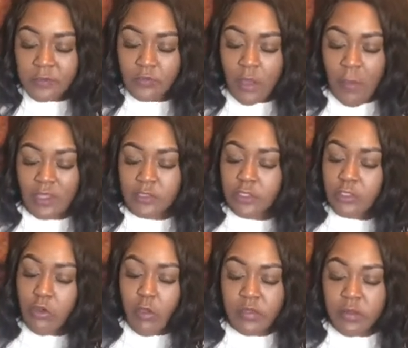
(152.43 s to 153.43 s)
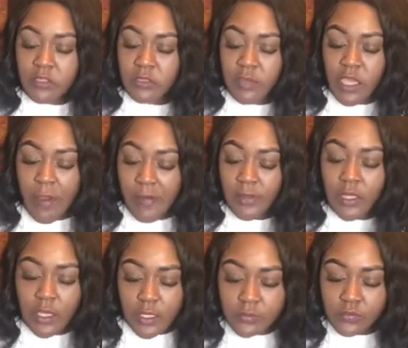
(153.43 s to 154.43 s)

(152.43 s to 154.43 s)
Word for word: My sister was supposed to be gone here.